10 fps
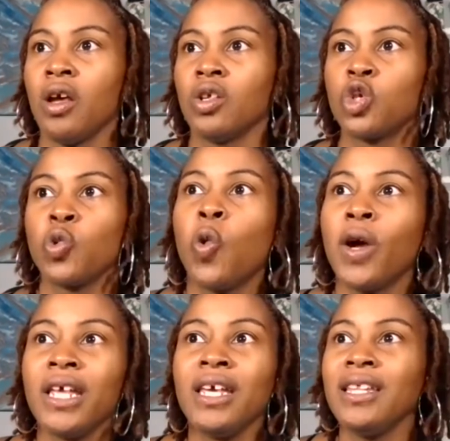
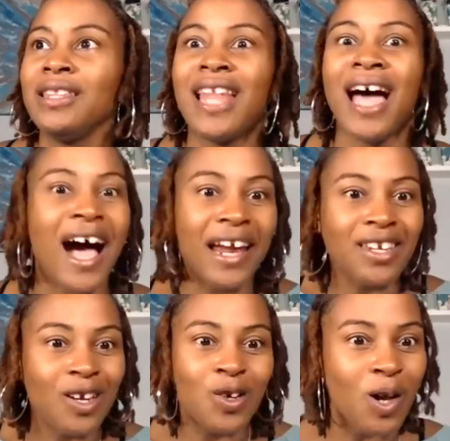29
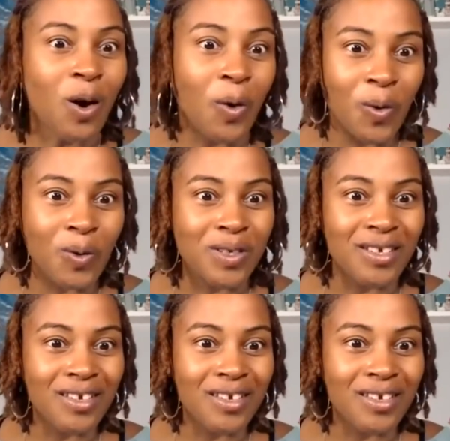years old.